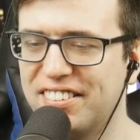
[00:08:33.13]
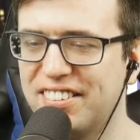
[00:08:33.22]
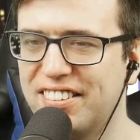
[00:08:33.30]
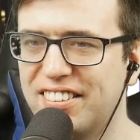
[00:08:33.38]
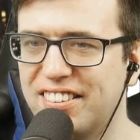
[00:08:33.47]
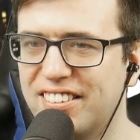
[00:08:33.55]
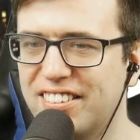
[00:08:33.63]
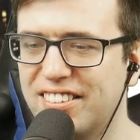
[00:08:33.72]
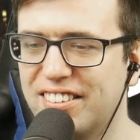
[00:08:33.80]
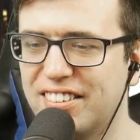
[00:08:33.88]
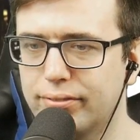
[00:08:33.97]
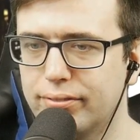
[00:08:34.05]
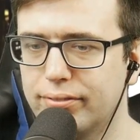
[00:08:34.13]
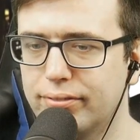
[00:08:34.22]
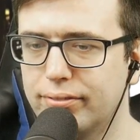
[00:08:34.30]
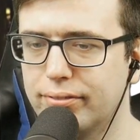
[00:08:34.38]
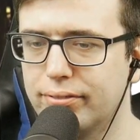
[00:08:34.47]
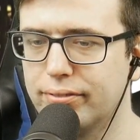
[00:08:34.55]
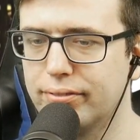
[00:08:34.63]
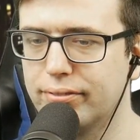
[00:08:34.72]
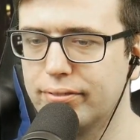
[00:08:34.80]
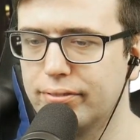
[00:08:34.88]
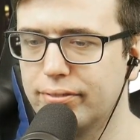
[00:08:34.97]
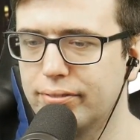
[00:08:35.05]

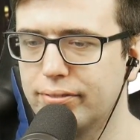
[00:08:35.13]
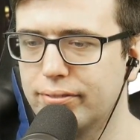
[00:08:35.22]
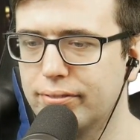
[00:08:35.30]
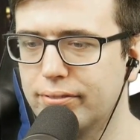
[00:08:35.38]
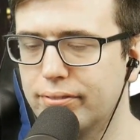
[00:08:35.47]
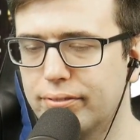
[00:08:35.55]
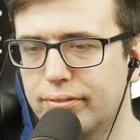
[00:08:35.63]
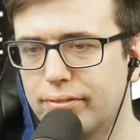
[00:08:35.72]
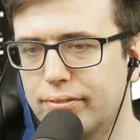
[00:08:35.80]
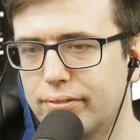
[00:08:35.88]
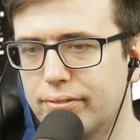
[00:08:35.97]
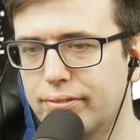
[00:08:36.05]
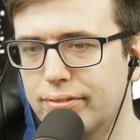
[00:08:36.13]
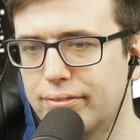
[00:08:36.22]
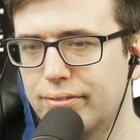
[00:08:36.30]
Nobody speaks.